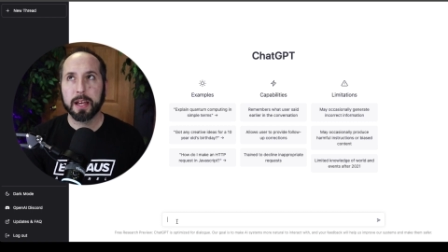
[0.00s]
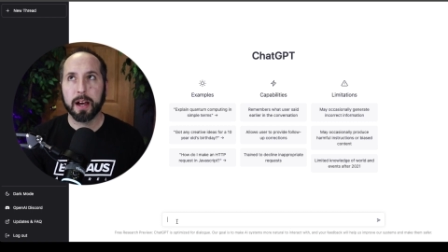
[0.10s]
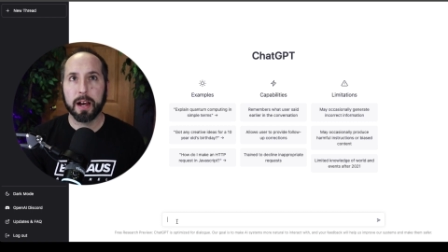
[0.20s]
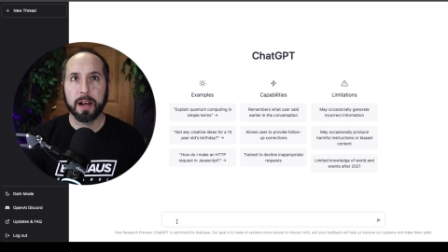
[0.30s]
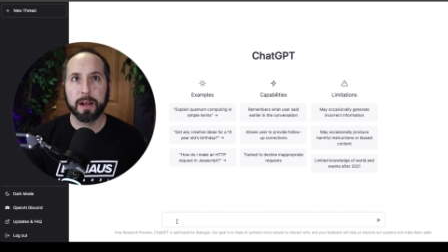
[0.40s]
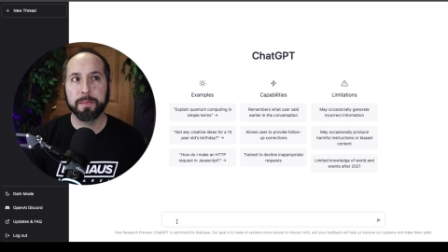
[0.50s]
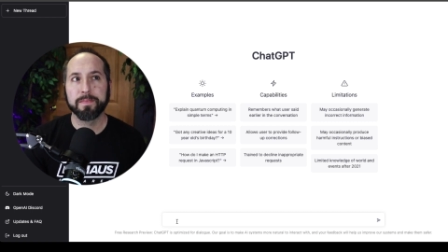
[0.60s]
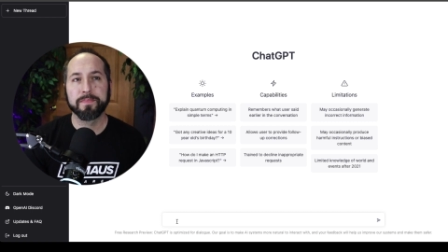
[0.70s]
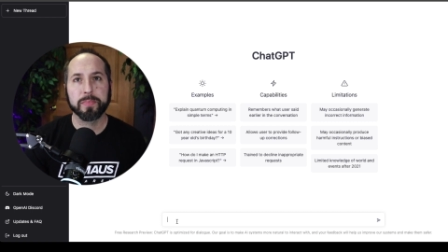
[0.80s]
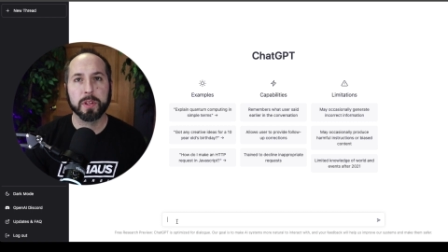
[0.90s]

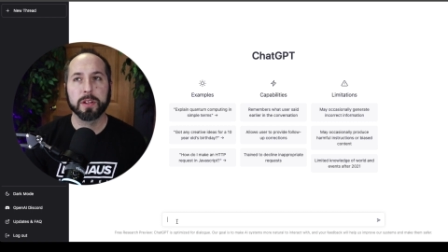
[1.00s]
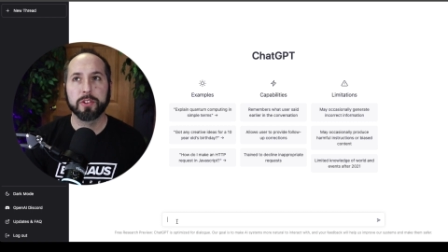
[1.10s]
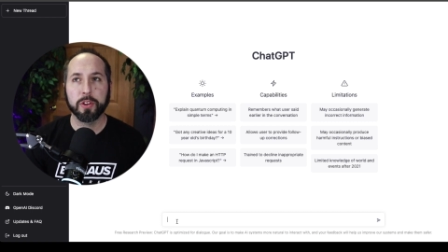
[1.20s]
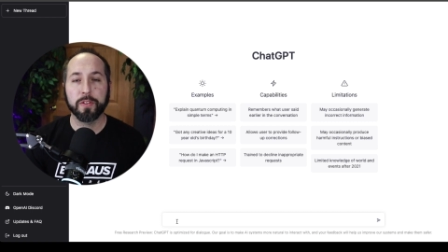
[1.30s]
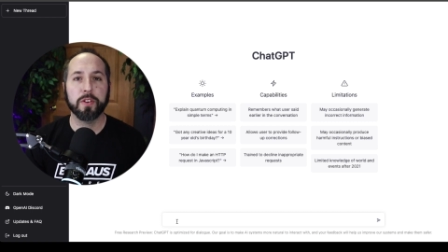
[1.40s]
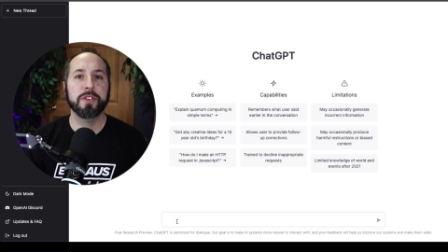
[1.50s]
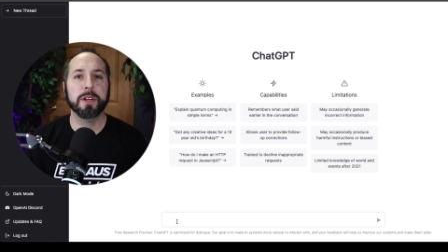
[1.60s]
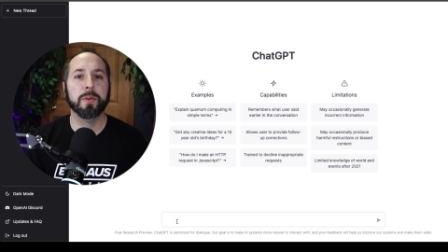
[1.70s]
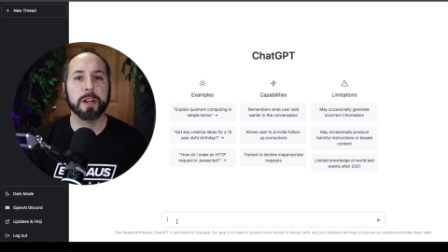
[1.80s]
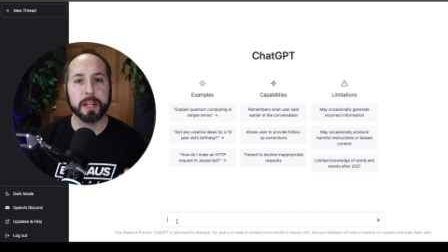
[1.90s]
Um, So the first
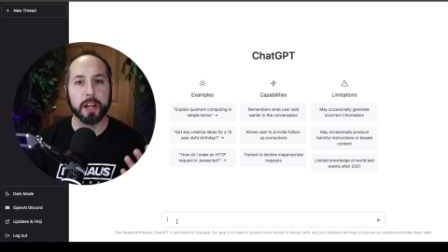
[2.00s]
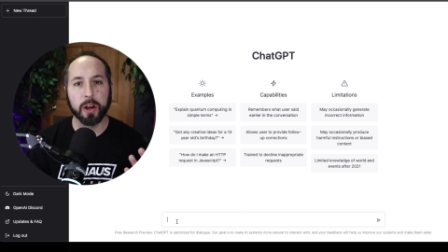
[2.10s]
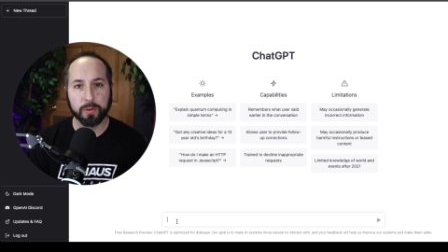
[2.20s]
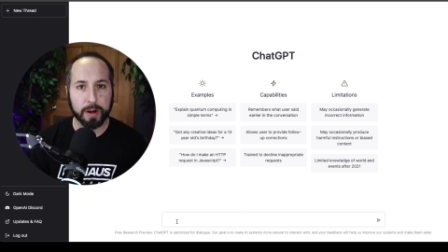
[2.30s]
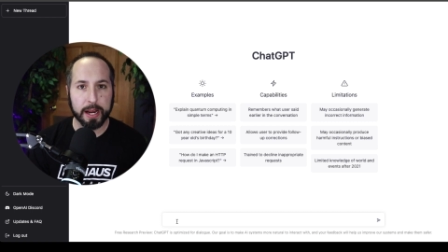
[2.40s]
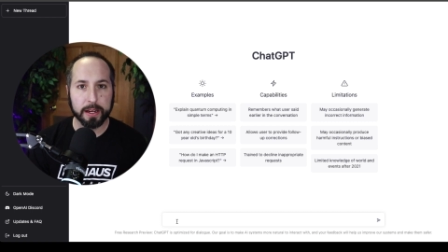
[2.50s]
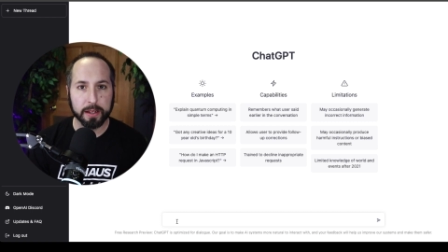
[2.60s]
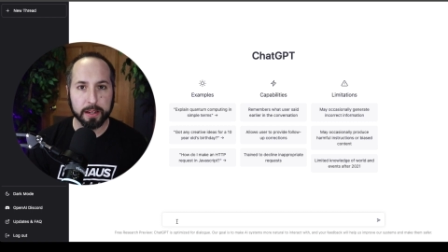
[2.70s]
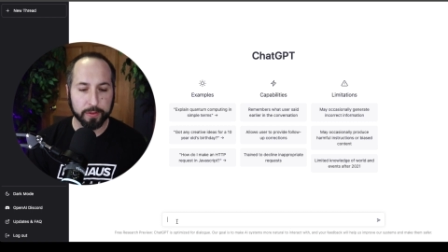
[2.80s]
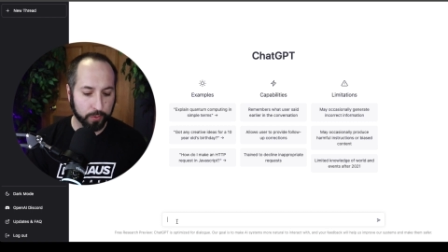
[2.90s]
thing we're going to know, right,
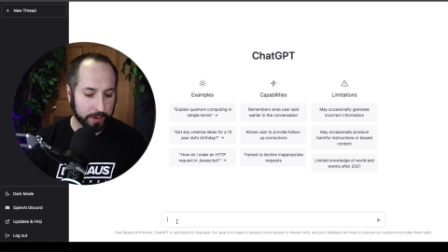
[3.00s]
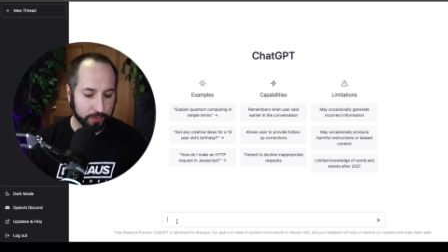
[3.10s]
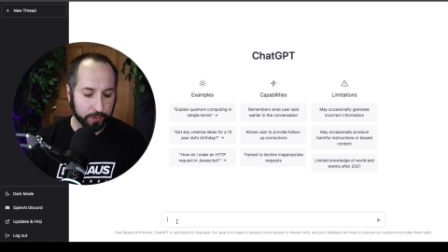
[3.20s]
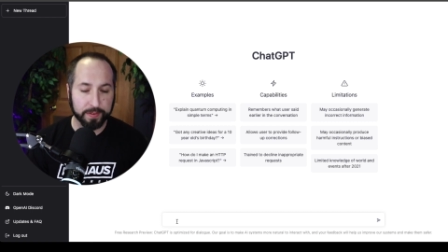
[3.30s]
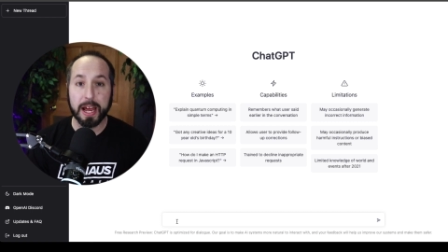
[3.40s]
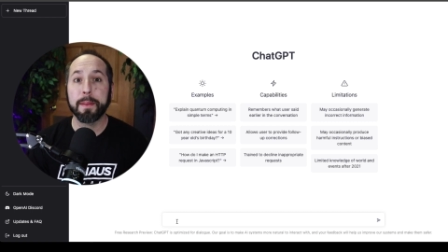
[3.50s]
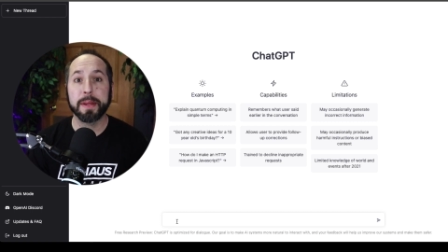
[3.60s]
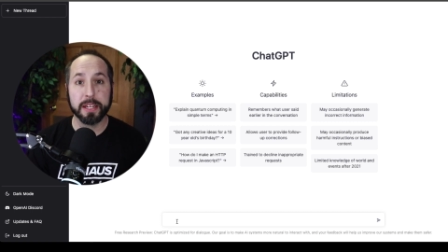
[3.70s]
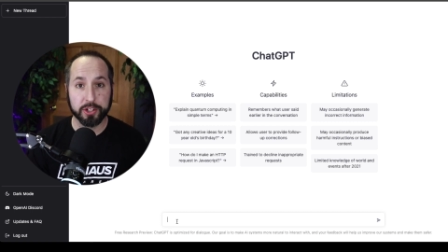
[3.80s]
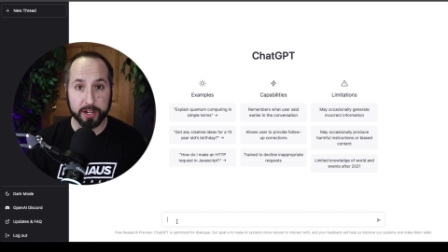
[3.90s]
if, we, if we've not
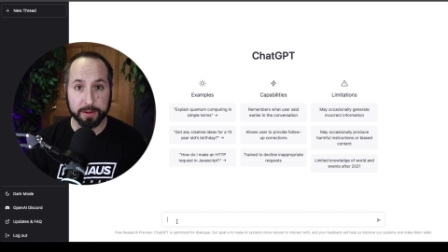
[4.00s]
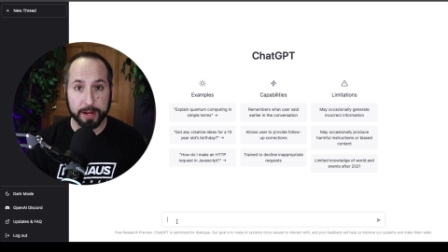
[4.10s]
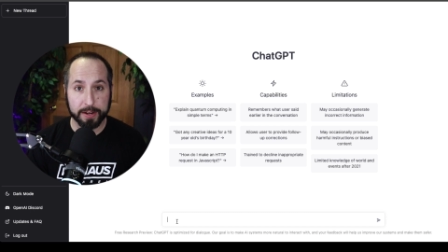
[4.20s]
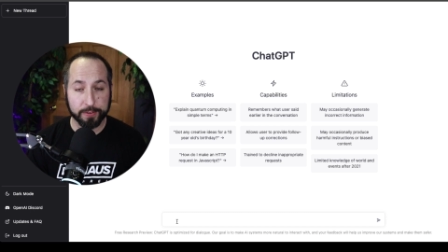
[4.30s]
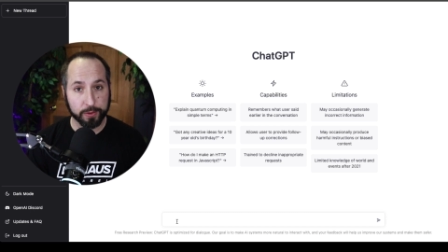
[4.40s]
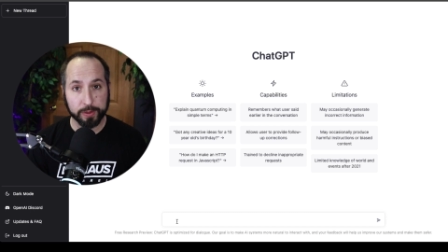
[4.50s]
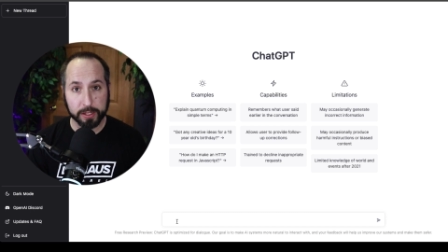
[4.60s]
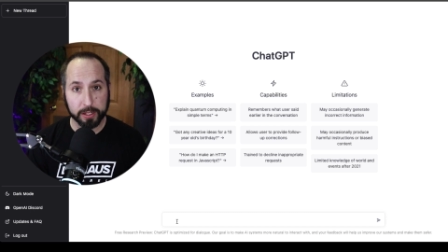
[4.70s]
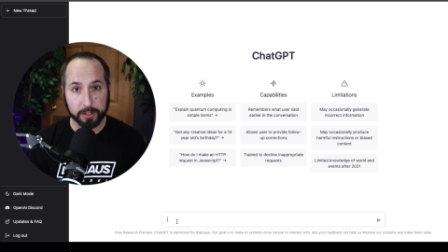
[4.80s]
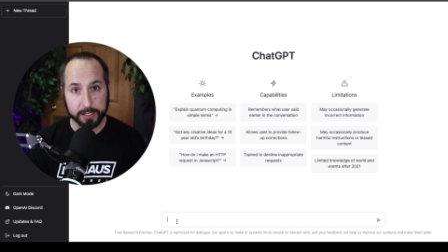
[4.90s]
been in Jeremiah for a
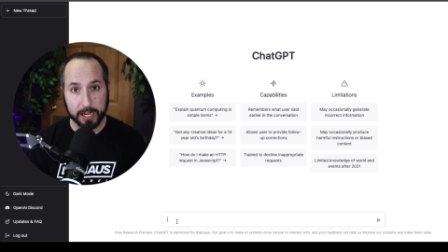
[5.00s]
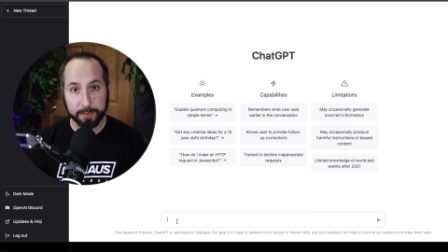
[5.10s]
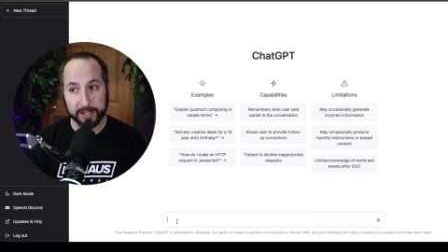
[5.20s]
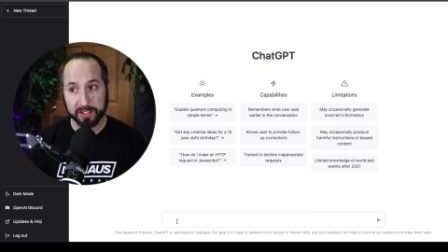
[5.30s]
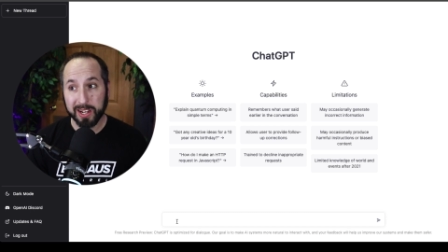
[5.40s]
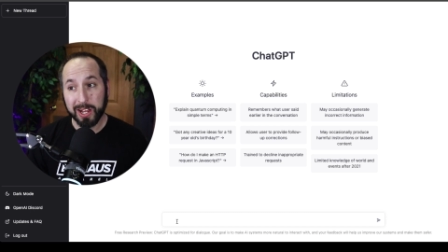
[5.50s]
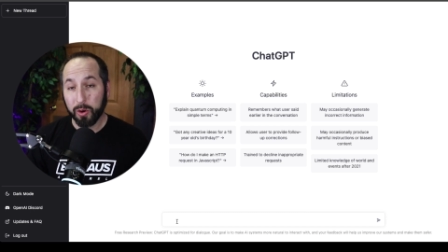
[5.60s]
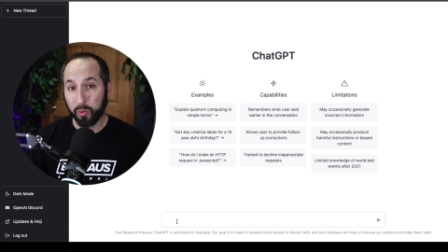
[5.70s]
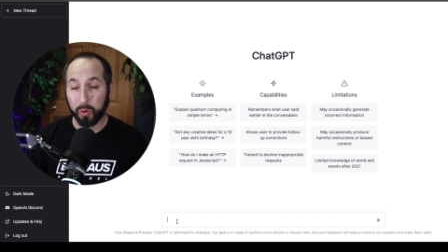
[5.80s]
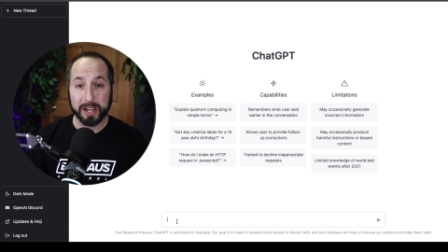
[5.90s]
really long time, is
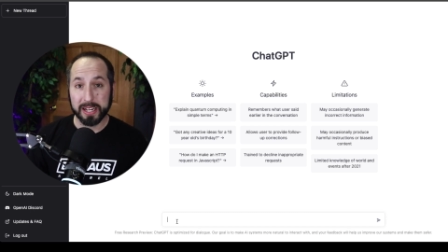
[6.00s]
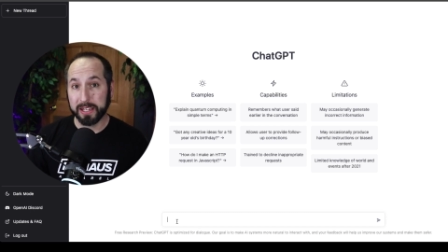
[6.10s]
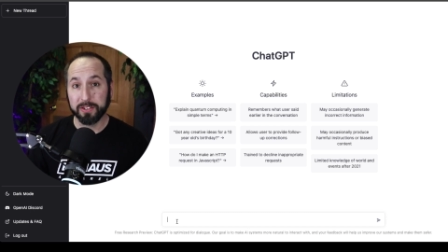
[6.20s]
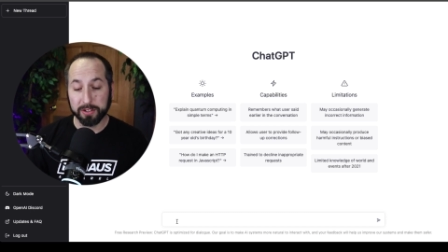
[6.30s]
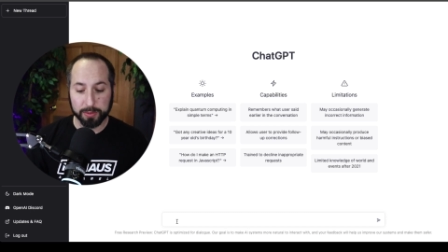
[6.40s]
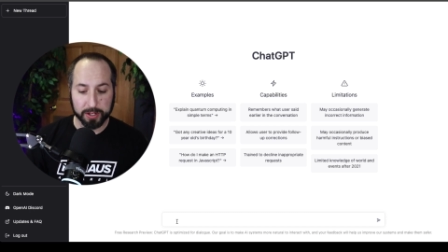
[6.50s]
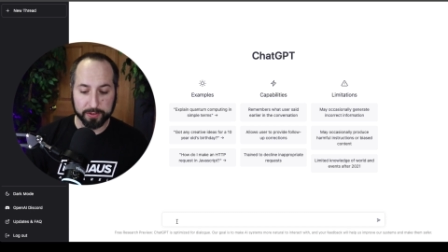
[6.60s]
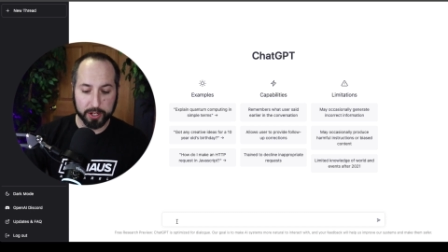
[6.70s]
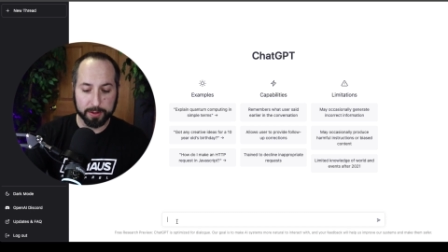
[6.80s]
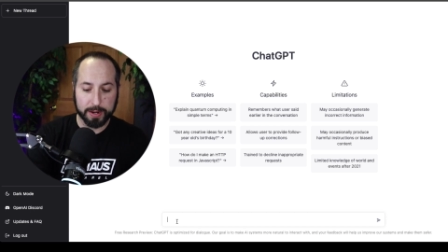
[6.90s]
what is the book of
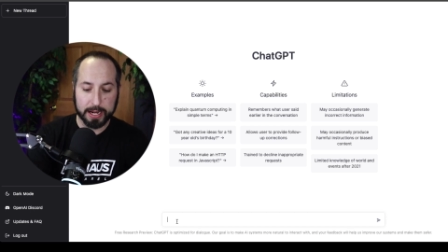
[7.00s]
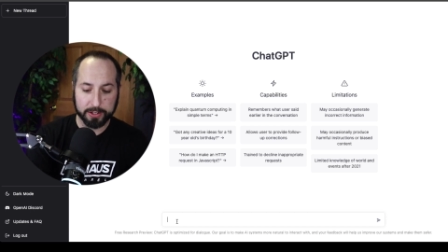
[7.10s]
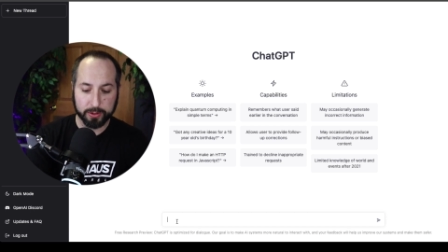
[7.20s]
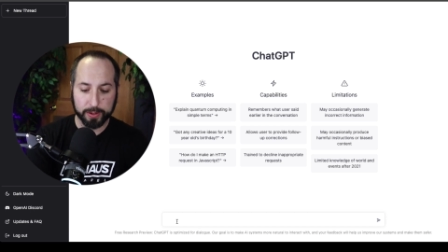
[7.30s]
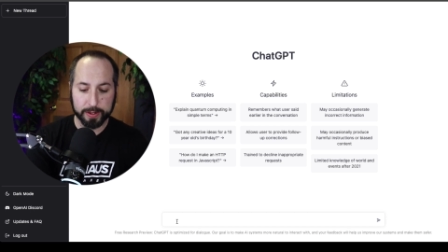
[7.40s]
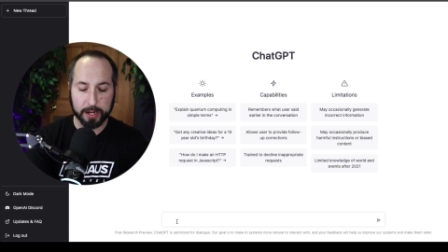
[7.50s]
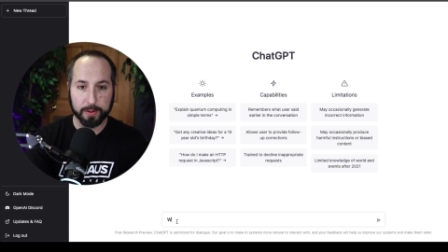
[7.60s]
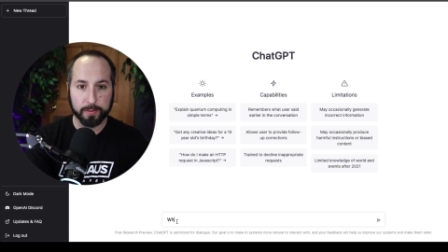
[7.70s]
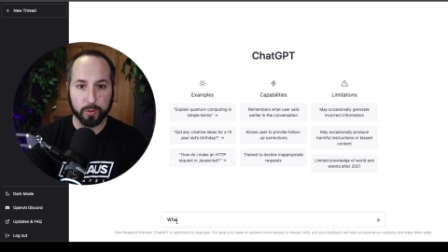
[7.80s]
Jeremiah? So here we go.